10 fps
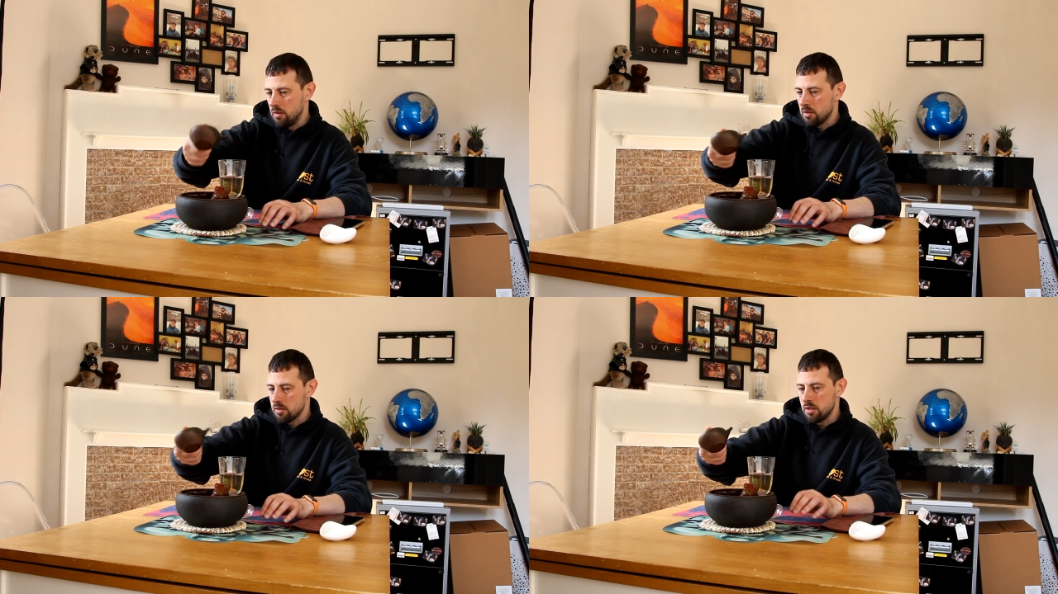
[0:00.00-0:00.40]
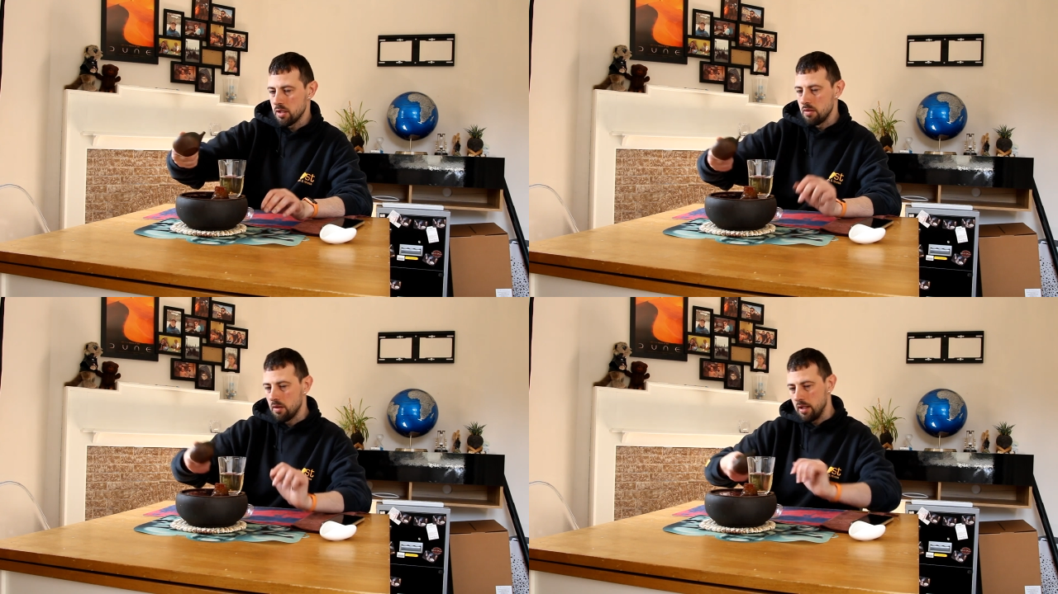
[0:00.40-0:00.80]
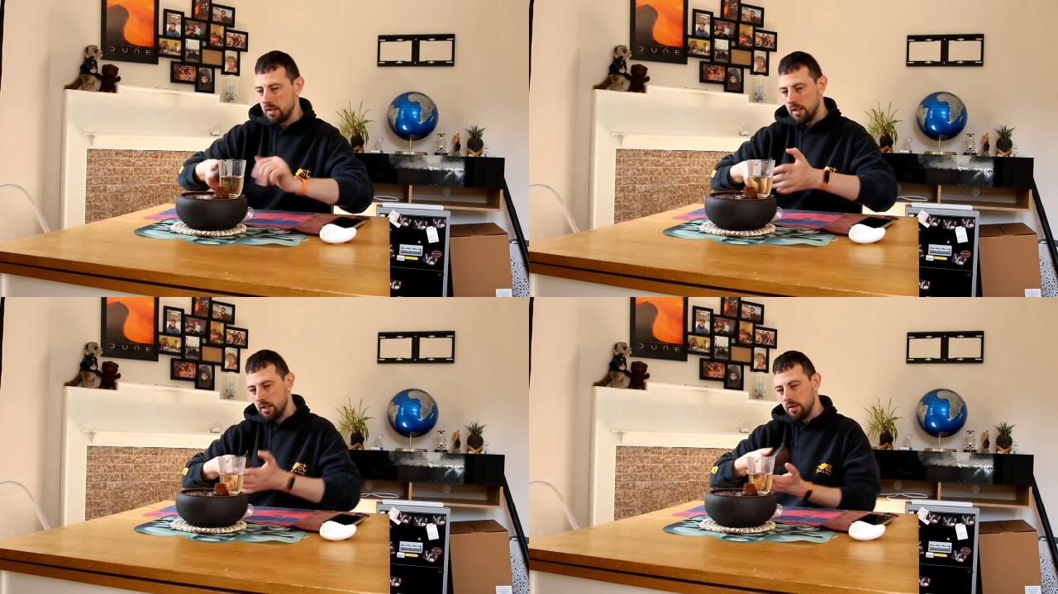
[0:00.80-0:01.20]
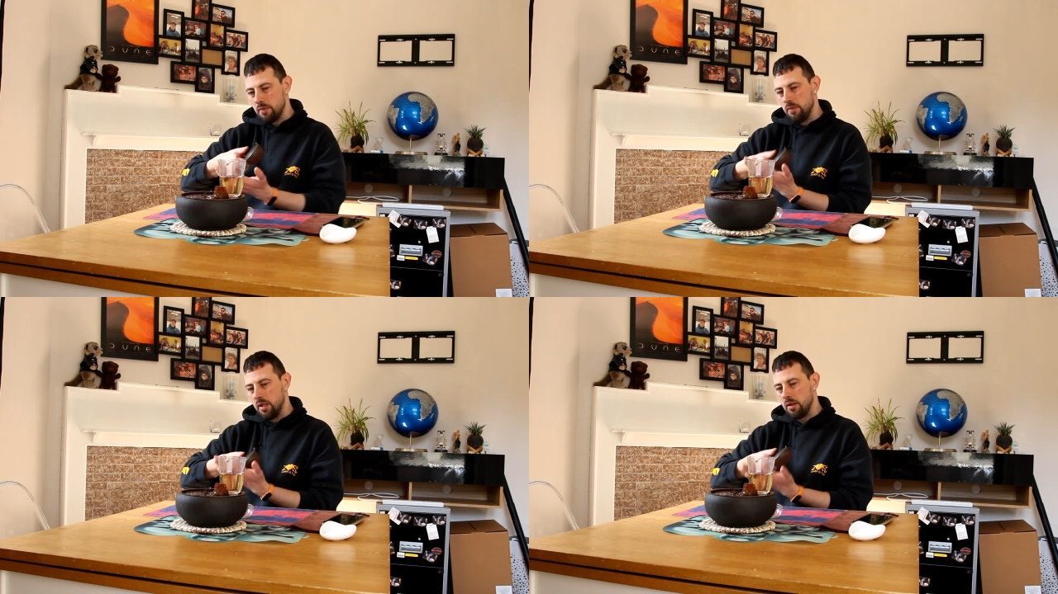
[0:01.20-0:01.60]
Because just look at that
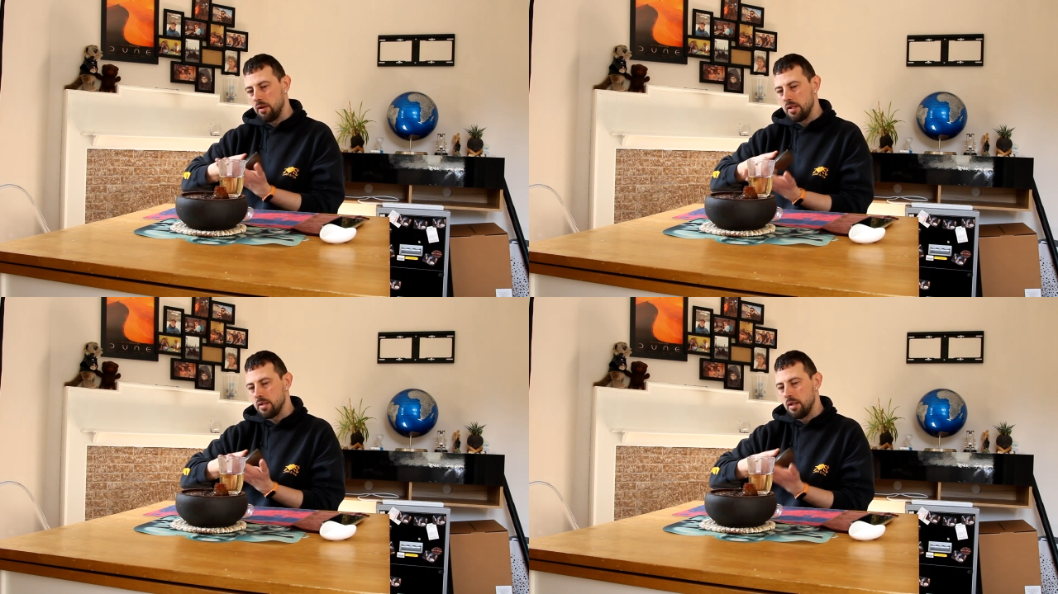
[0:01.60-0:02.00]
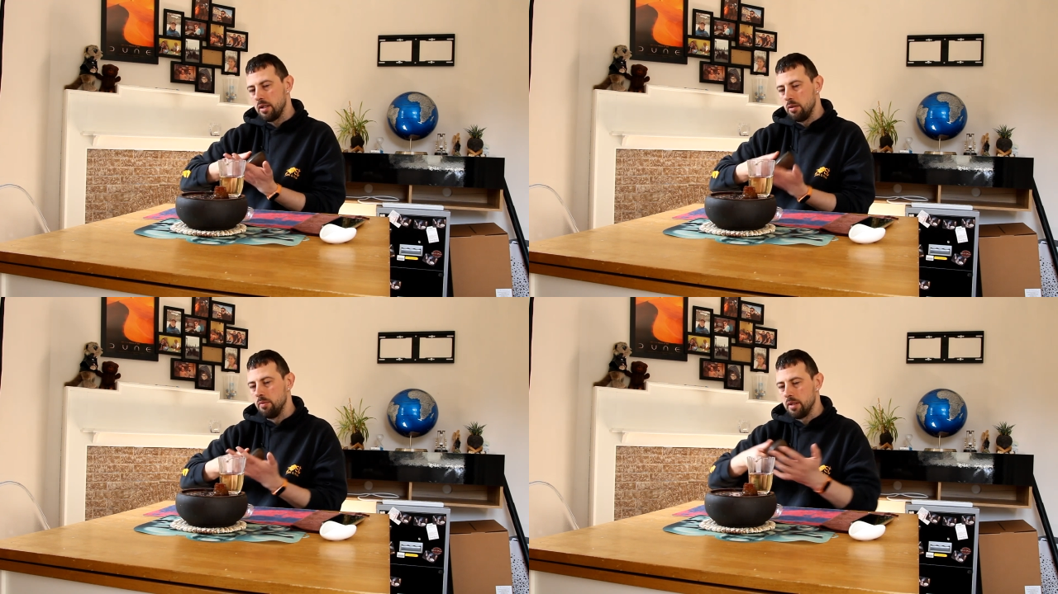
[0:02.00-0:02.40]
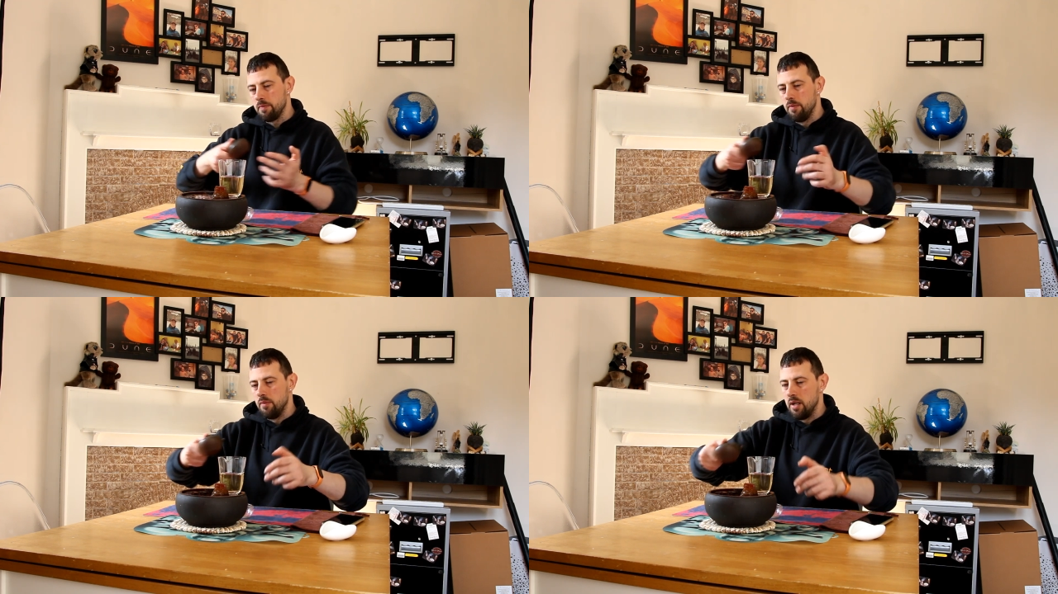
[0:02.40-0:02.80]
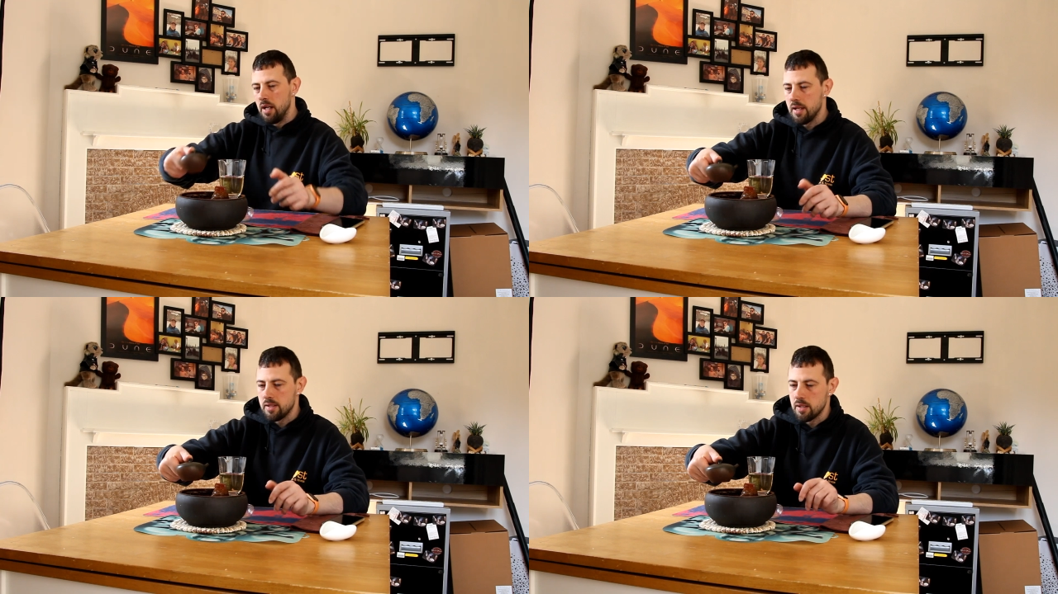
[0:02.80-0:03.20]
liquor, it's a little bit
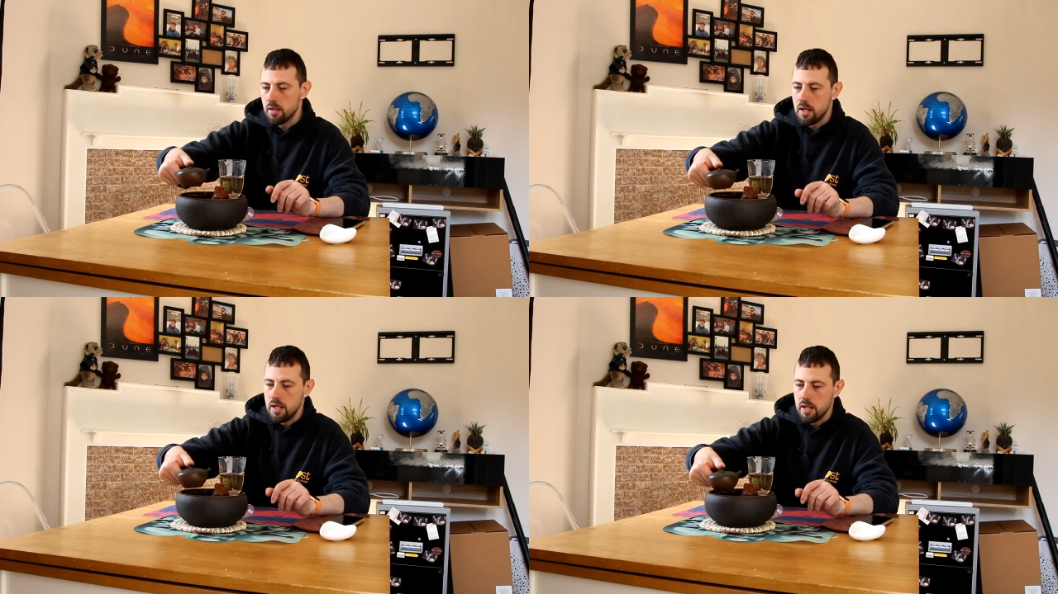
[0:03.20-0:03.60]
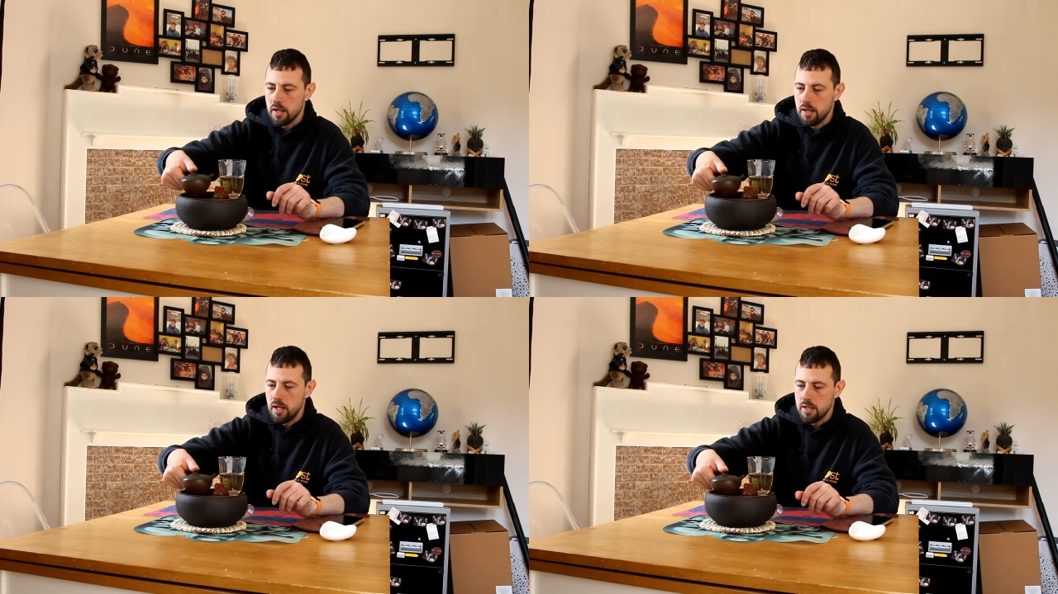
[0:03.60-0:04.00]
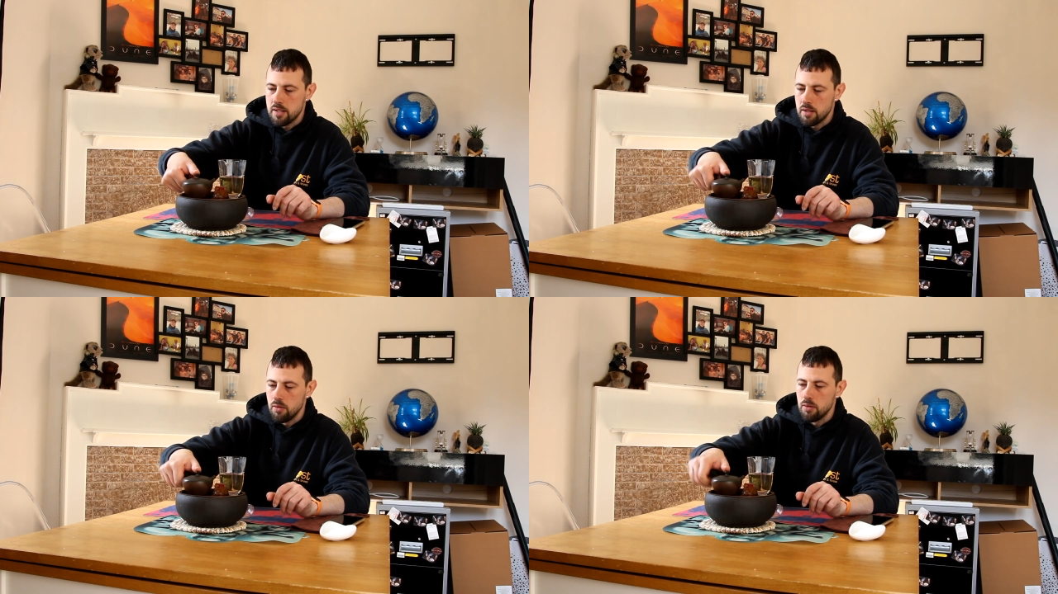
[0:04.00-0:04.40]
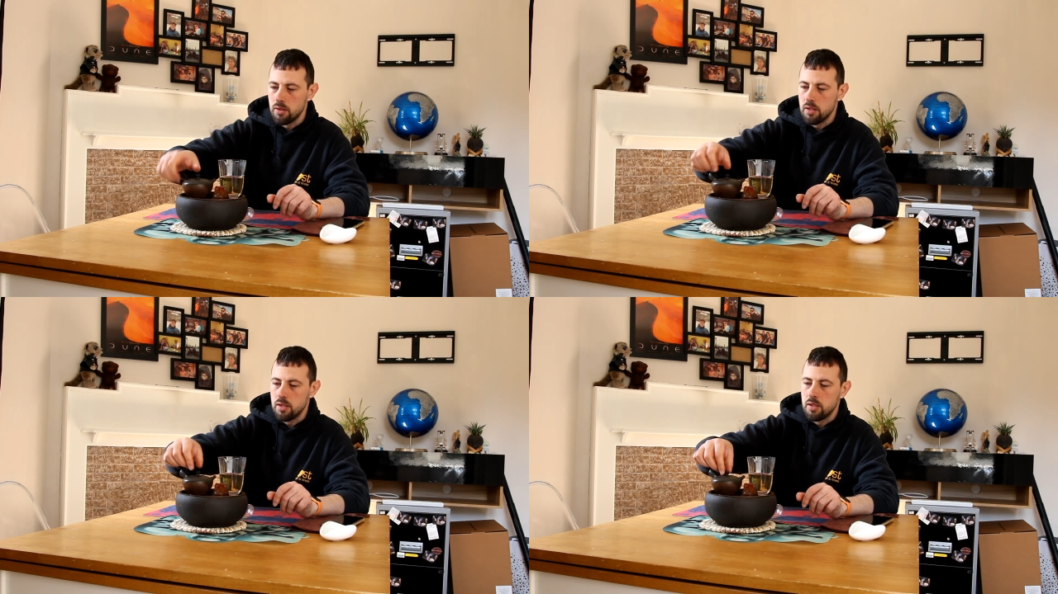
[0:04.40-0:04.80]
less green and less
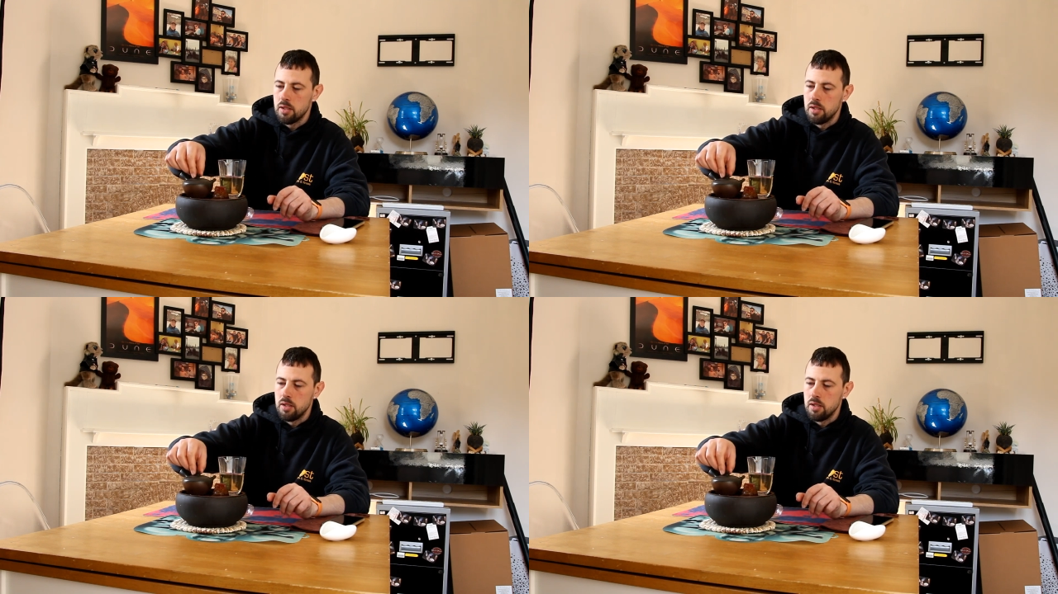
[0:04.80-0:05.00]
golden.